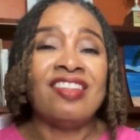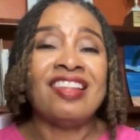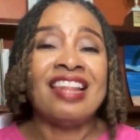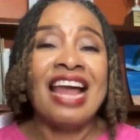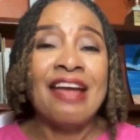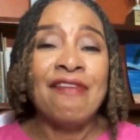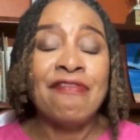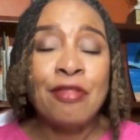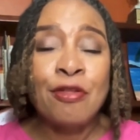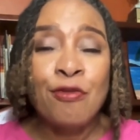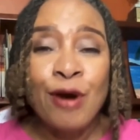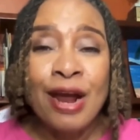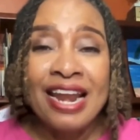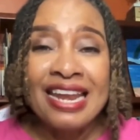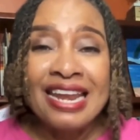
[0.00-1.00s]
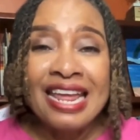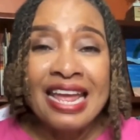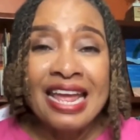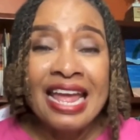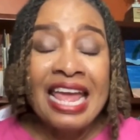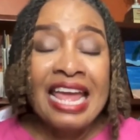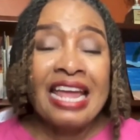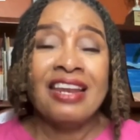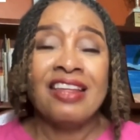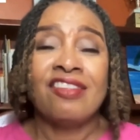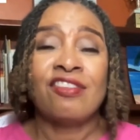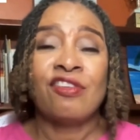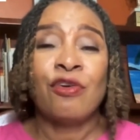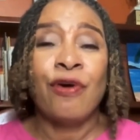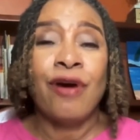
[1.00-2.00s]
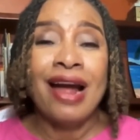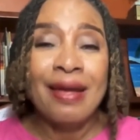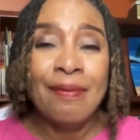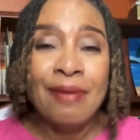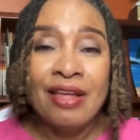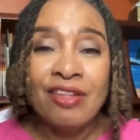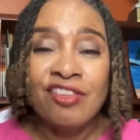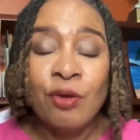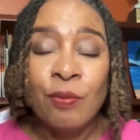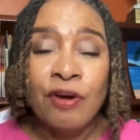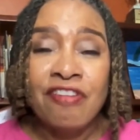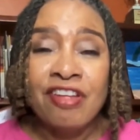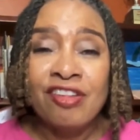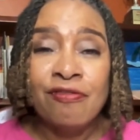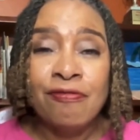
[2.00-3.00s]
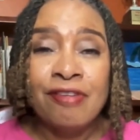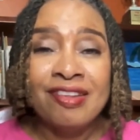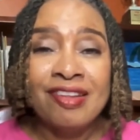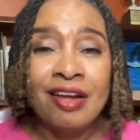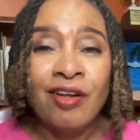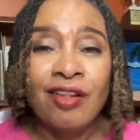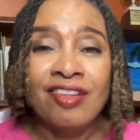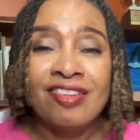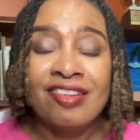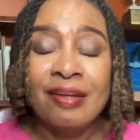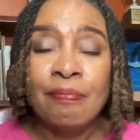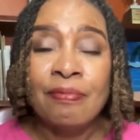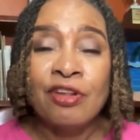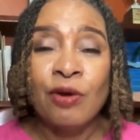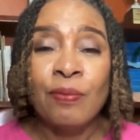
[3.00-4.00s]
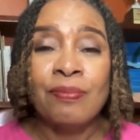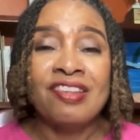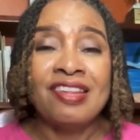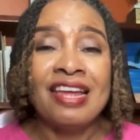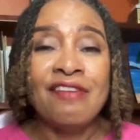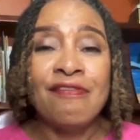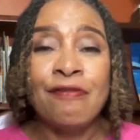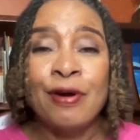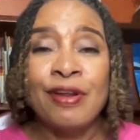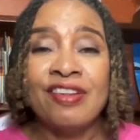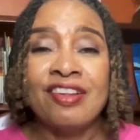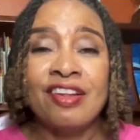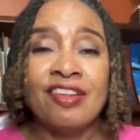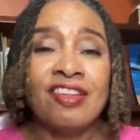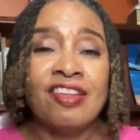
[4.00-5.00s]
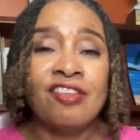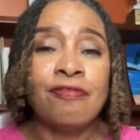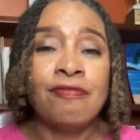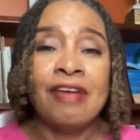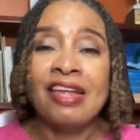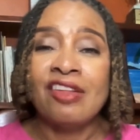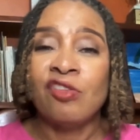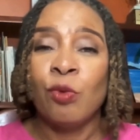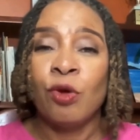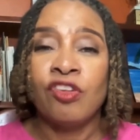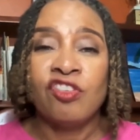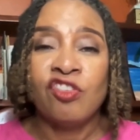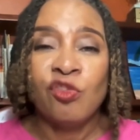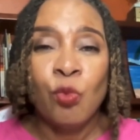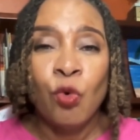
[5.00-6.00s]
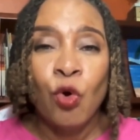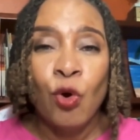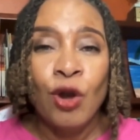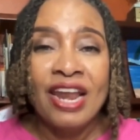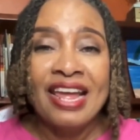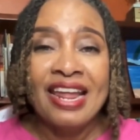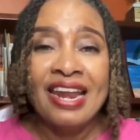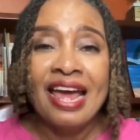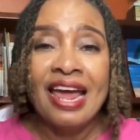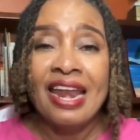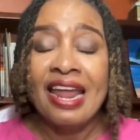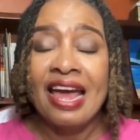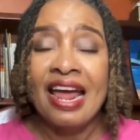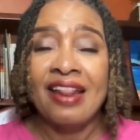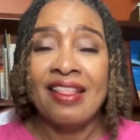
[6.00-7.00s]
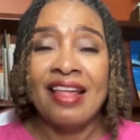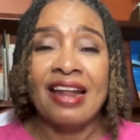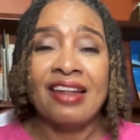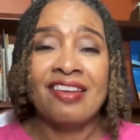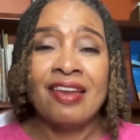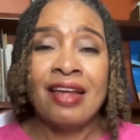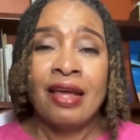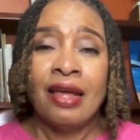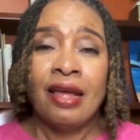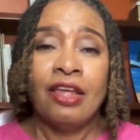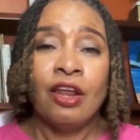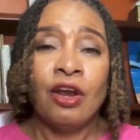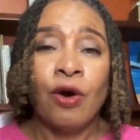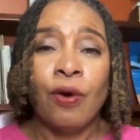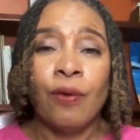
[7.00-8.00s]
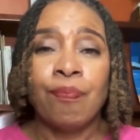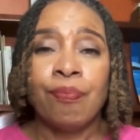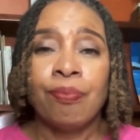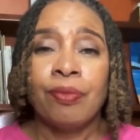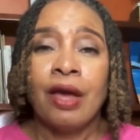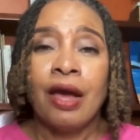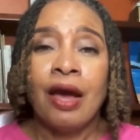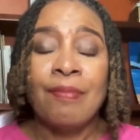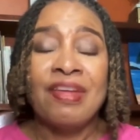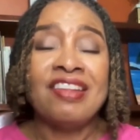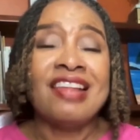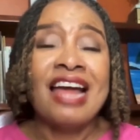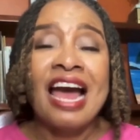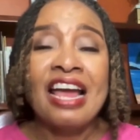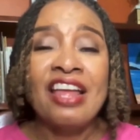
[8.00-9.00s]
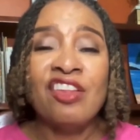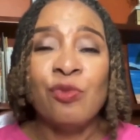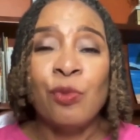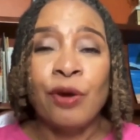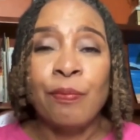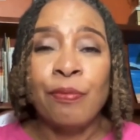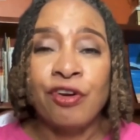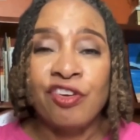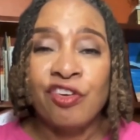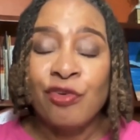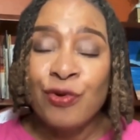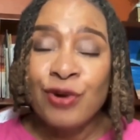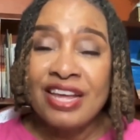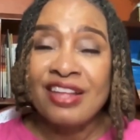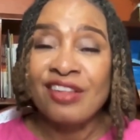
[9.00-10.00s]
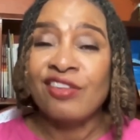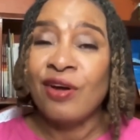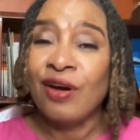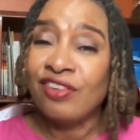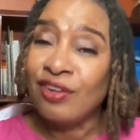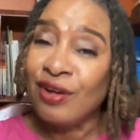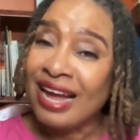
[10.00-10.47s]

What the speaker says: is life-threatening, describing some of his physical symptoms, saying, for instance, his face was swollen and that, you know, his eyes were protruding. So